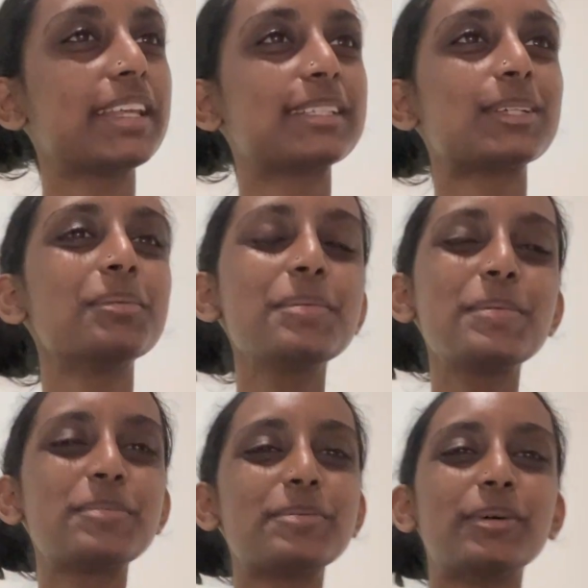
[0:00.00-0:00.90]
so many
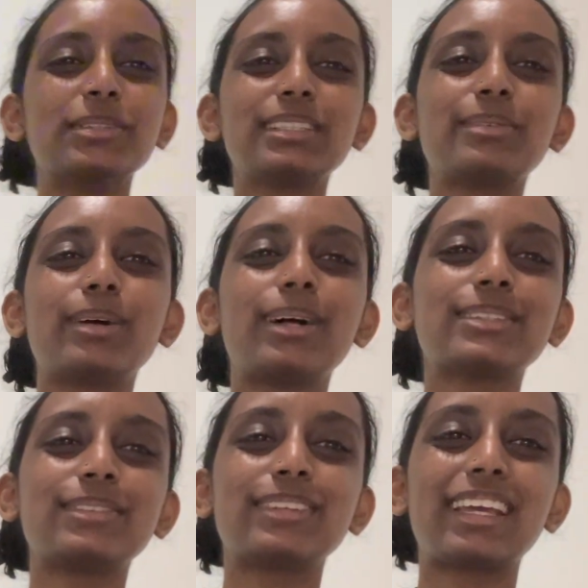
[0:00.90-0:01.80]
people posted while I was
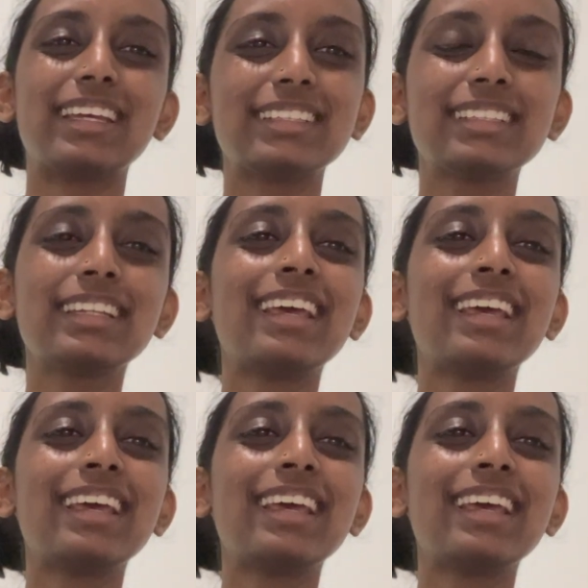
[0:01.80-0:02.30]
on vacation,